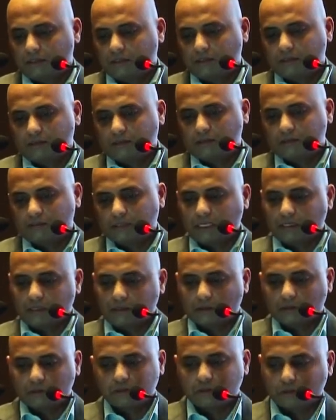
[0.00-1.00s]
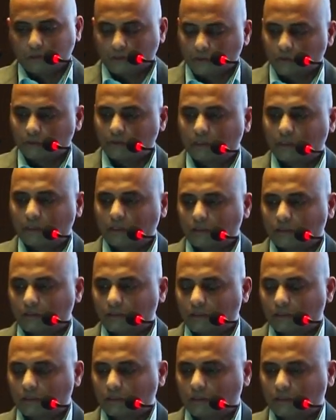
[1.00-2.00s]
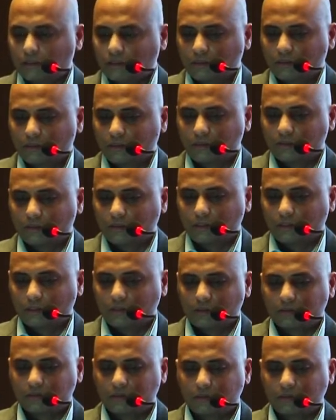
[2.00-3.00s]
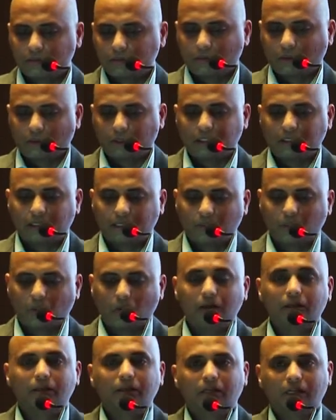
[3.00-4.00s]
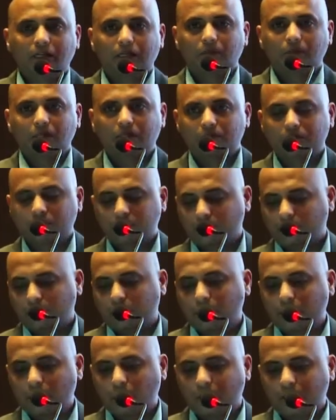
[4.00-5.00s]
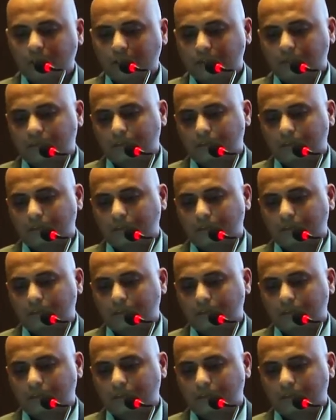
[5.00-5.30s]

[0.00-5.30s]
Uh, we are also, uh, you know, quite involved in Andamans in a big way.